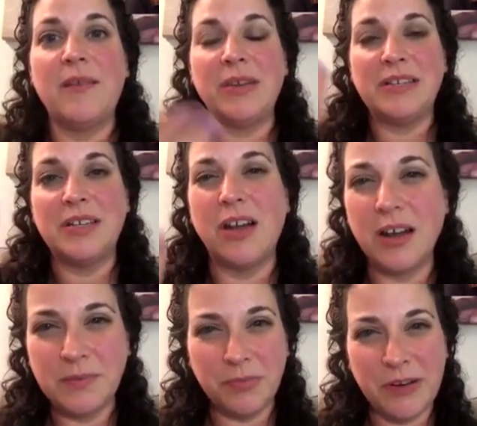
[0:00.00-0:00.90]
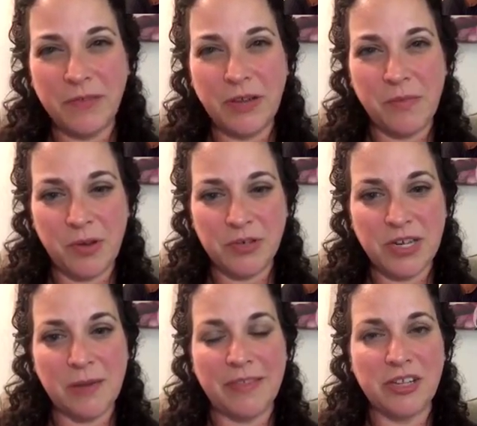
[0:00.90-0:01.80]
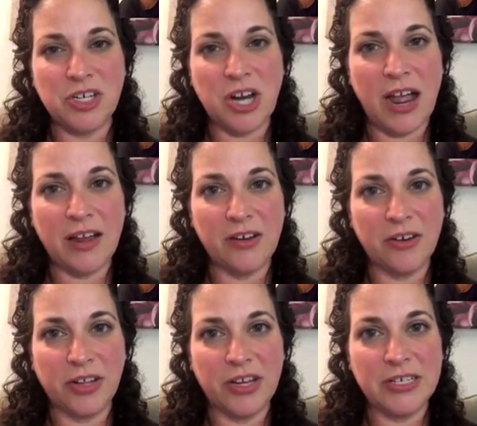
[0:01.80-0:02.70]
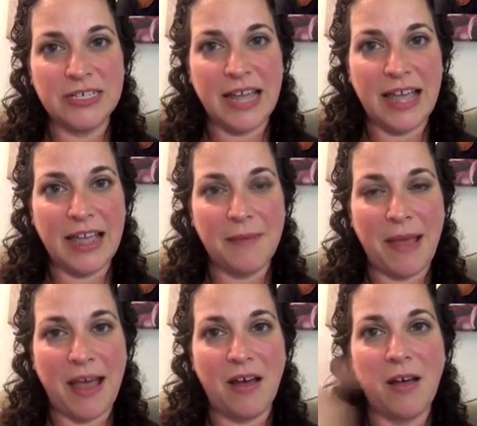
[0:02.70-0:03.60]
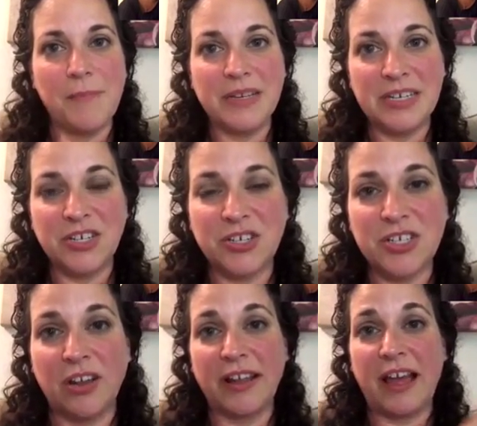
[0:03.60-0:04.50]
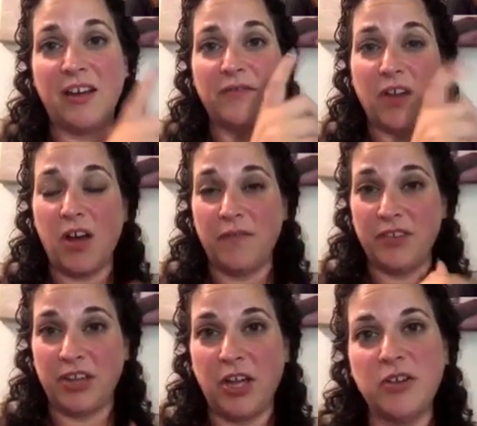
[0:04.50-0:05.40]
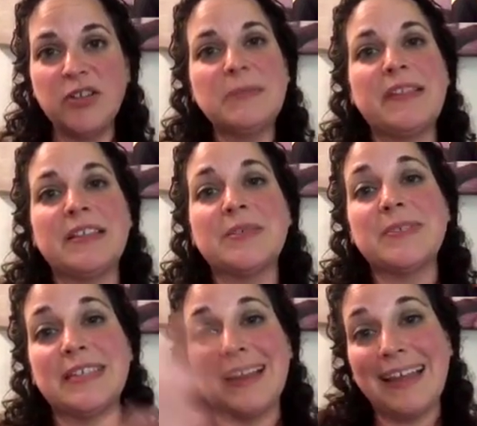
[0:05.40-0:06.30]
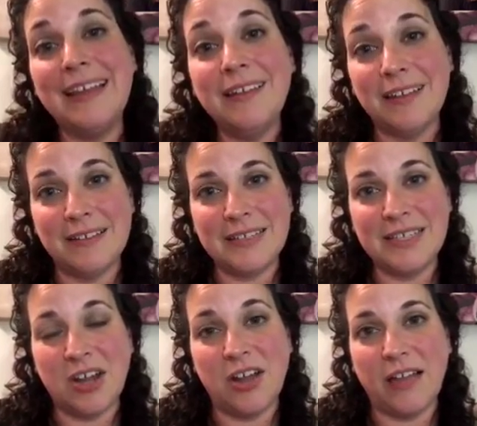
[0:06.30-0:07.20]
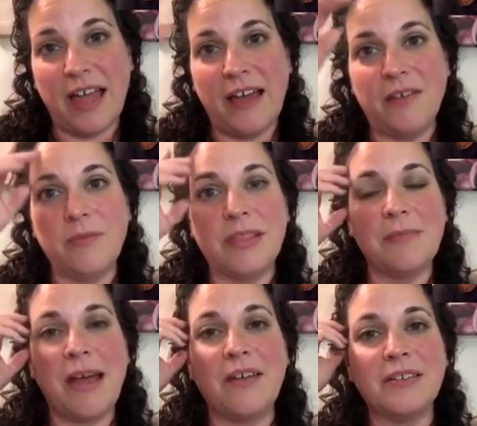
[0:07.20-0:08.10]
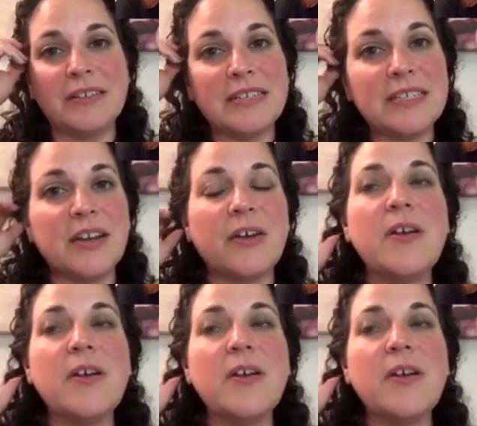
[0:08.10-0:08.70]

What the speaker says: We talked briefly when you were talking about the track earlier today about a potential stalling out off the coast, but this was an inland stall out with the mountains. So,